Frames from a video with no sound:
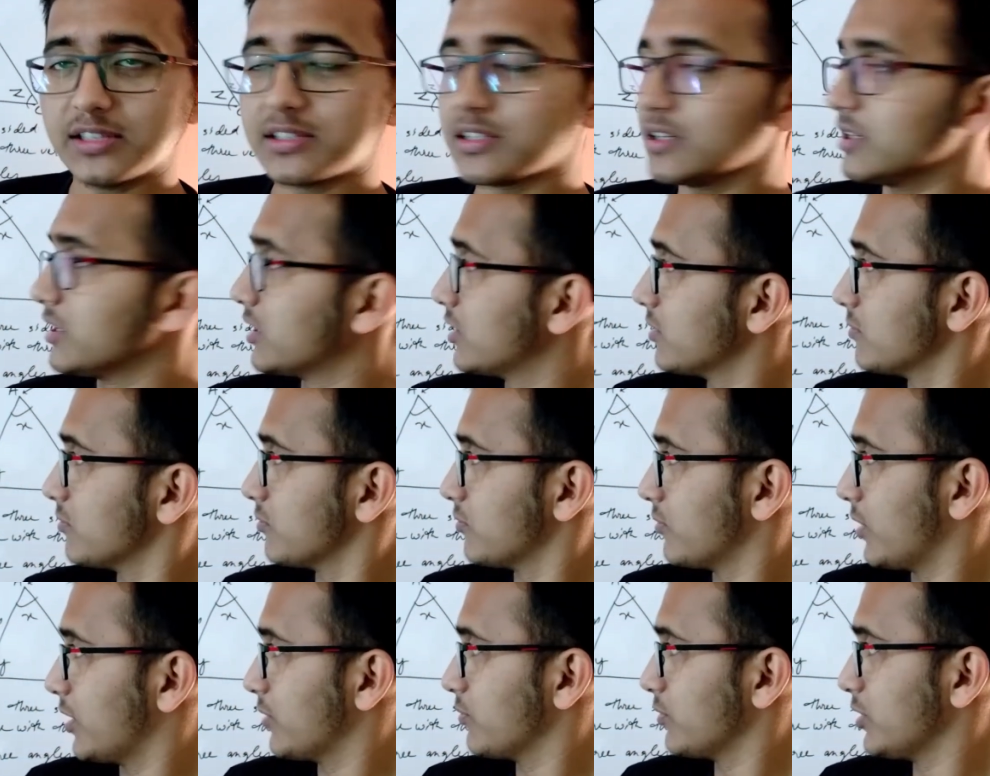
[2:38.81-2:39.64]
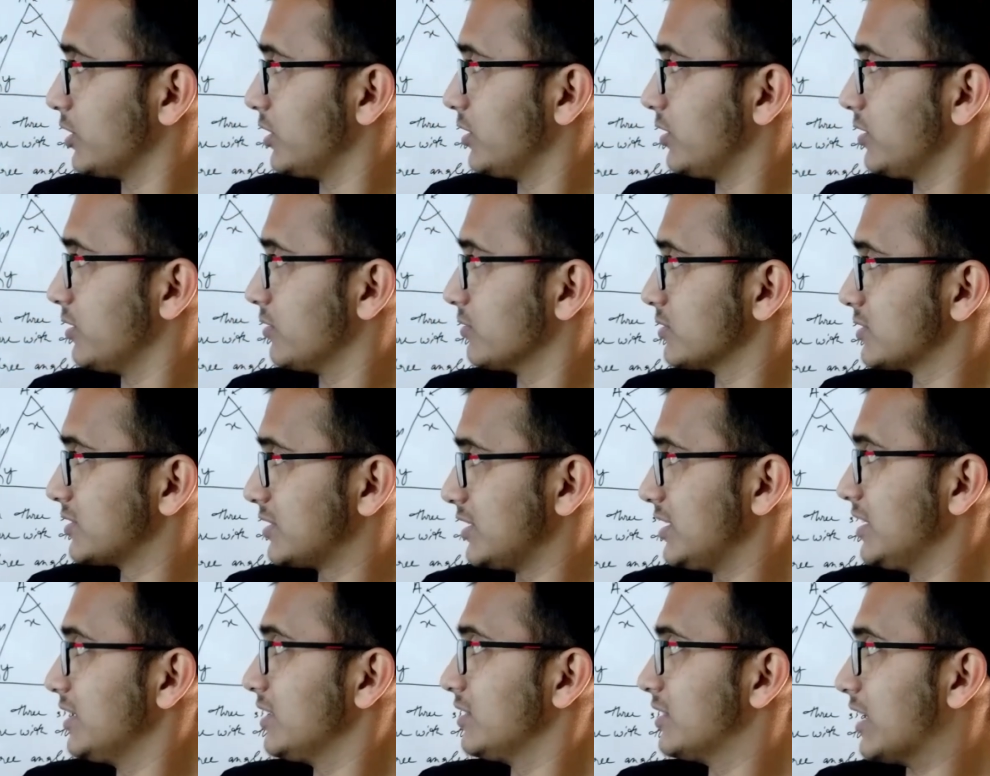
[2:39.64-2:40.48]
when we
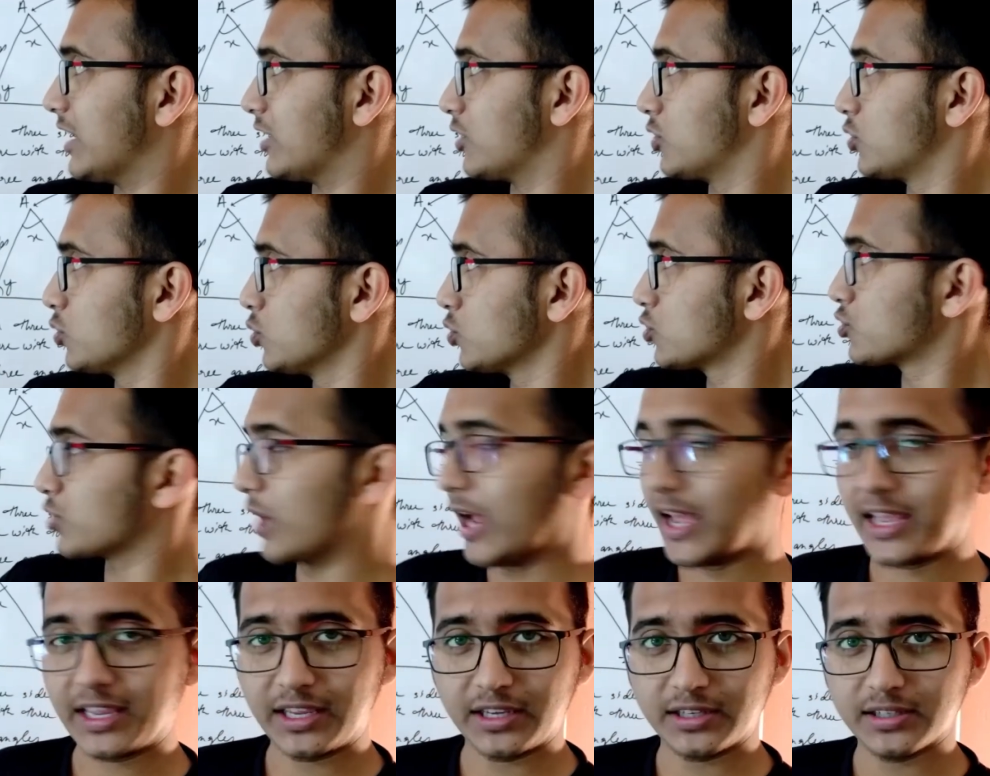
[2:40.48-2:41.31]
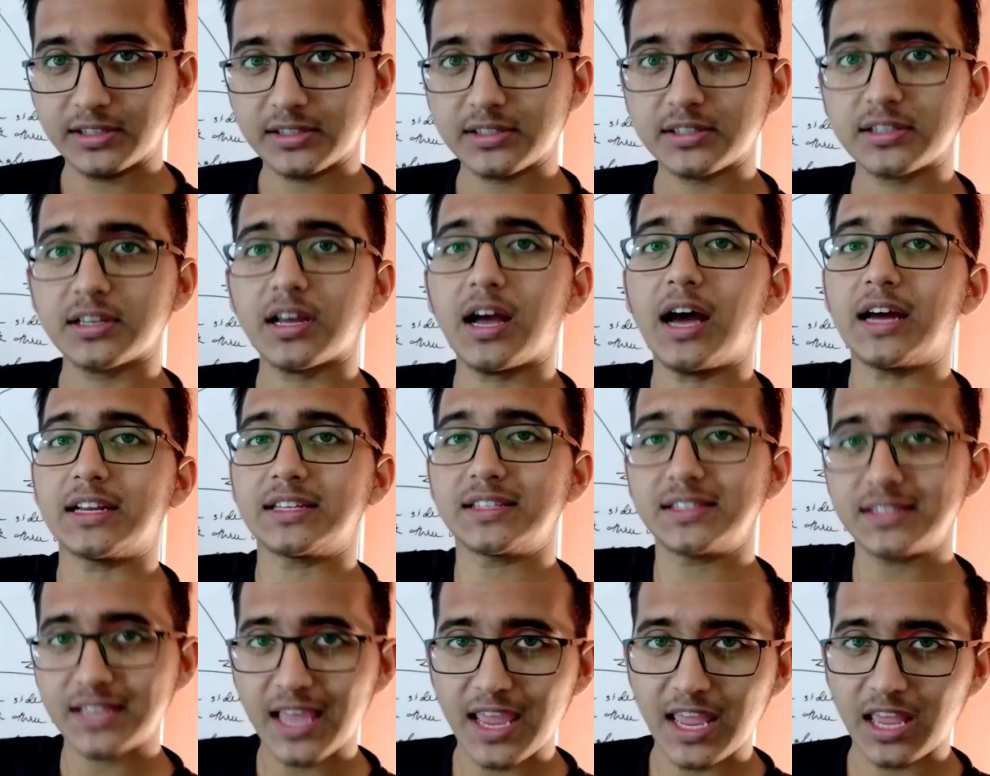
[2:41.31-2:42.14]
see that two triangles are
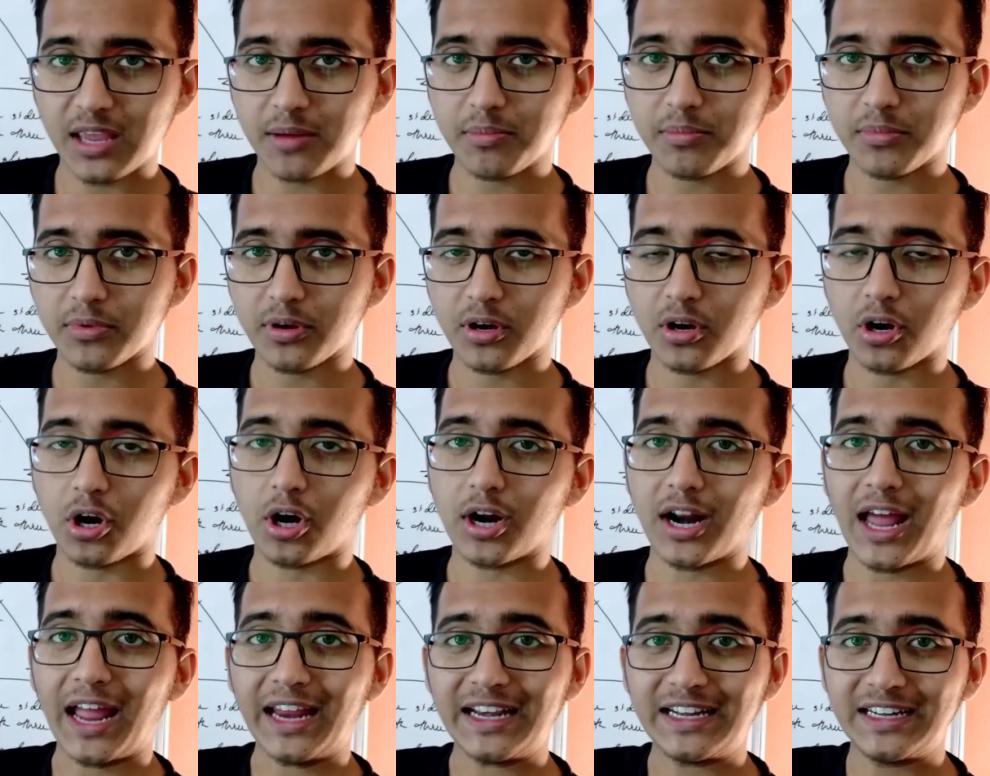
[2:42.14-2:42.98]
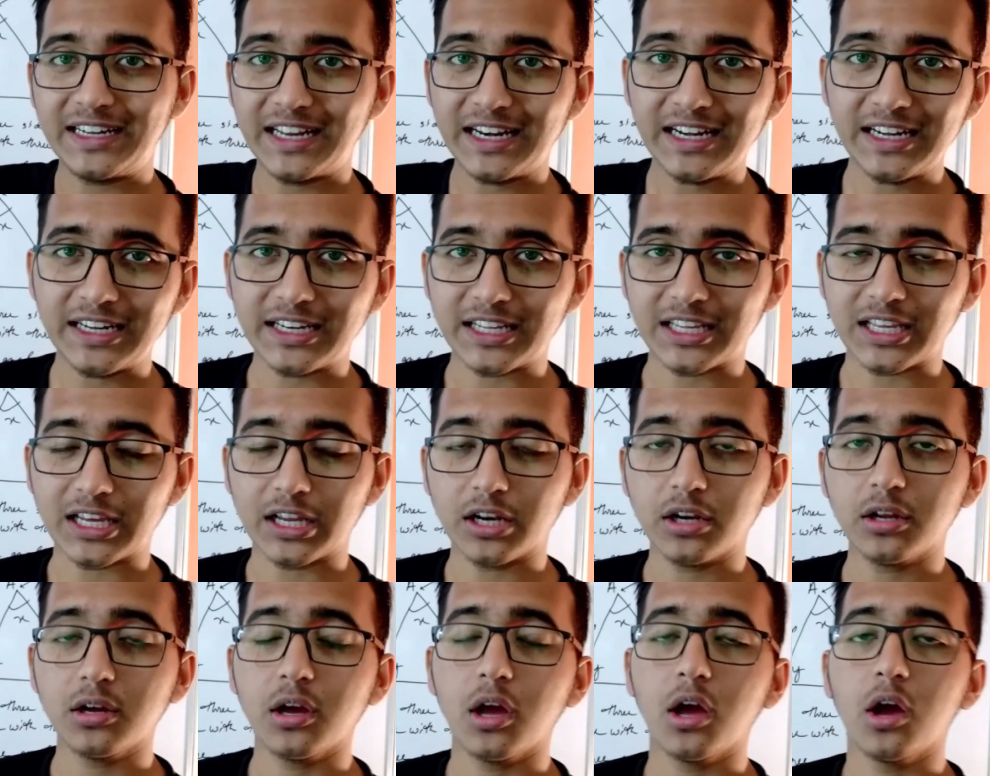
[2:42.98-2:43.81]
same or identical,